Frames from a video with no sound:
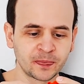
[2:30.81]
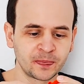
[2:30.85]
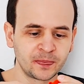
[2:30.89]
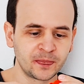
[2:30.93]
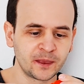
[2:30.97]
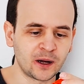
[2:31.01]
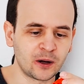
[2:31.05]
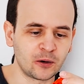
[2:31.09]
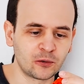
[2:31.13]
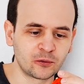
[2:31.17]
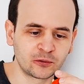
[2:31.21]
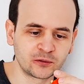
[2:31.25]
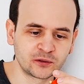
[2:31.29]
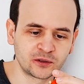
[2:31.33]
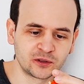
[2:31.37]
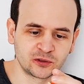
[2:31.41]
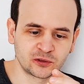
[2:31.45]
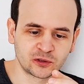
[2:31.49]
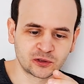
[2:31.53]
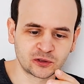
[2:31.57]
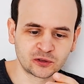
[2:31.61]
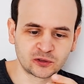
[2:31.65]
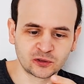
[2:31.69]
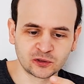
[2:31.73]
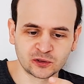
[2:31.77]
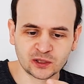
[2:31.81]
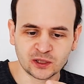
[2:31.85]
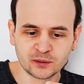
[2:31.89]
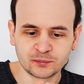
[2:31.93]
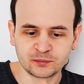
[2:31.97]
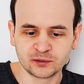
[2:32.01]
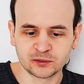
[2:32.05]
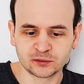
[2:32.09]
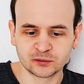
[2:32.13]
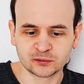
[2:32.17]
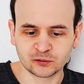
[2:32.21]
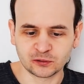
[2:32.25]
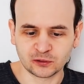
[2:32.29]
Now, in order to keep
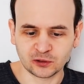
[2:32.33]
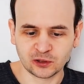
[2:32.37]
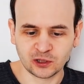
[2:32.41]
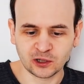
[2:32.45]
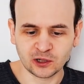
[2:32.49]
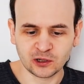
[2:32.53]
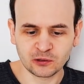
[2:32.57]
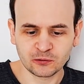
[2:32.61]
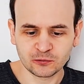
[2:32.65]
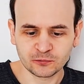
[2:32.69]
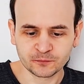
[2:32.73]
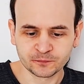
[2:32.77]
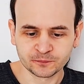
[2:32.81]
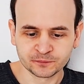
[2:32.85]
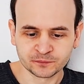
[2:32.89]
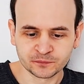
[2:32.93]
the torque low,